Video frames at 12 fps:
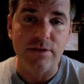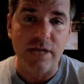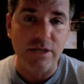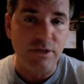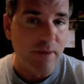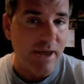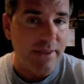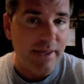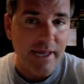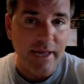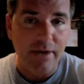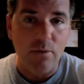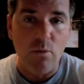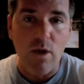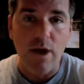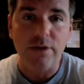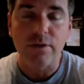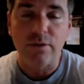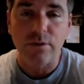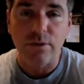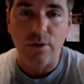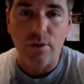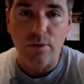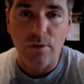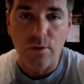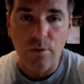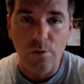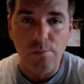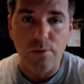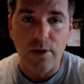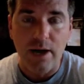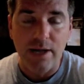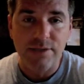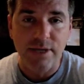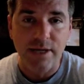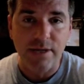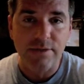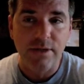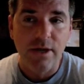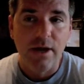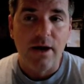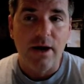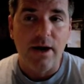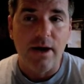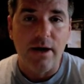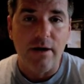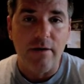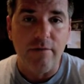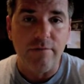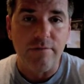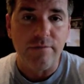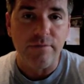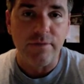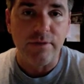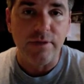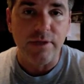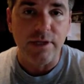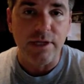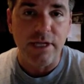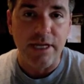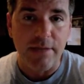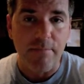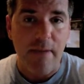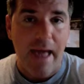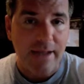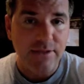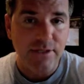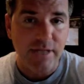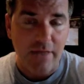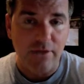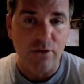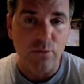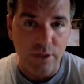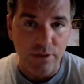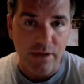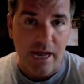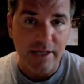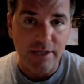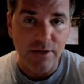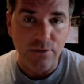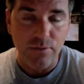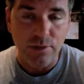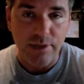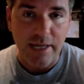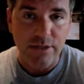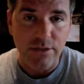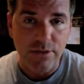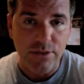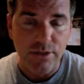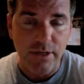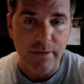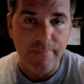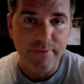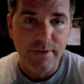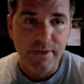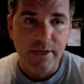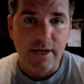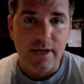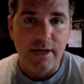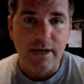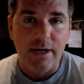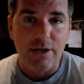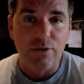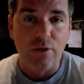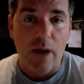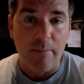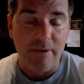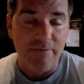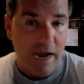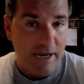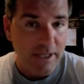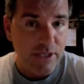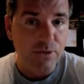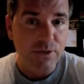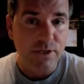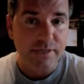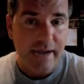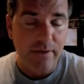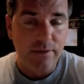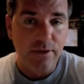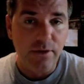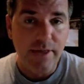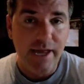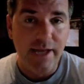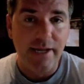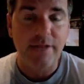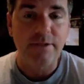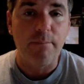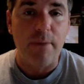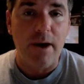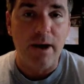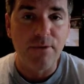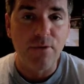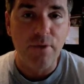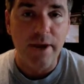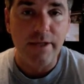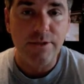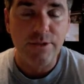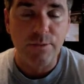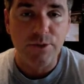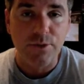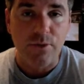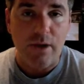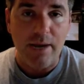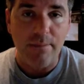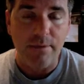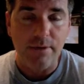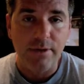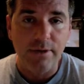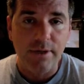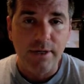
takes you by the hand and walks you through the whole process of getting back together and reuniting your relationship. I'm inviting you to download that, and as a Bob Grant subscriber,